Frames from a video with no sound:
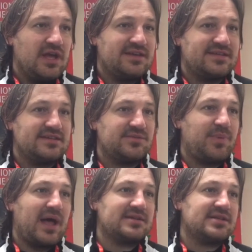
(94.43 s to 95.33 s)
he sees a
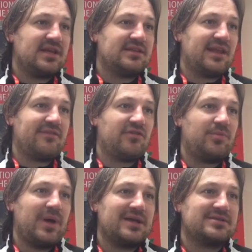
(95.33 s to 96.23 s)
pass he can deliver a
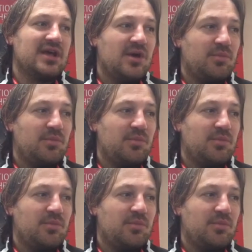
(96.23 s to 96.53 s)
pass